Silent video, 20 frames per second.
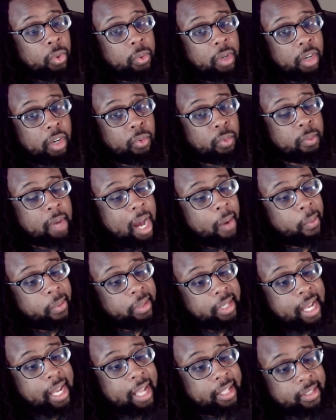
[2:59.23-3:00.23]
group I will
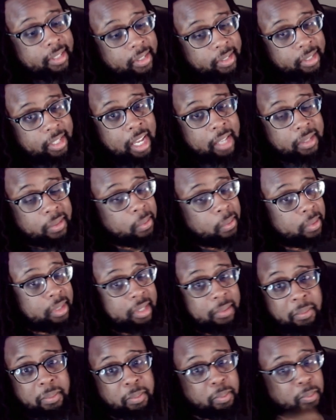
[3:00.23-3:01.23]
not discuss
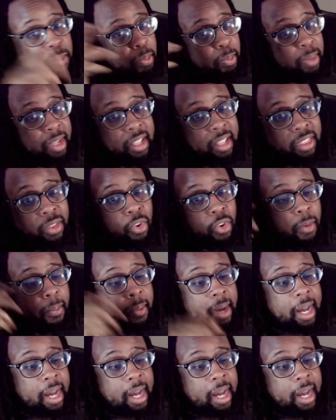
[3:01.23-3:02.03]
who's been a thorn in